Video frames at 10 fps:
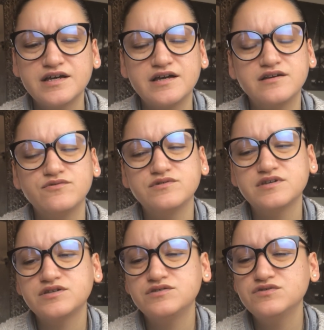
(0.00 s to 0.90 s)
and it was
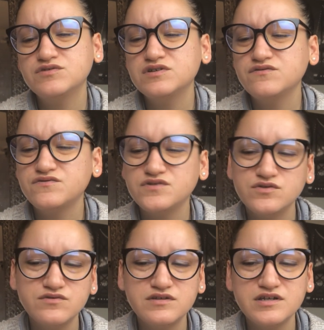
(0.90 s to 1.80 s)
like too
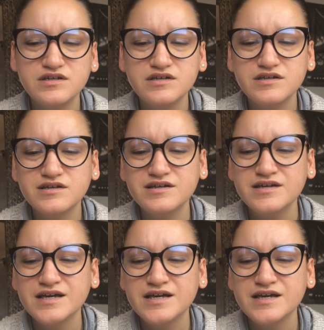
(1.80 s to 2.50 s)
confusing,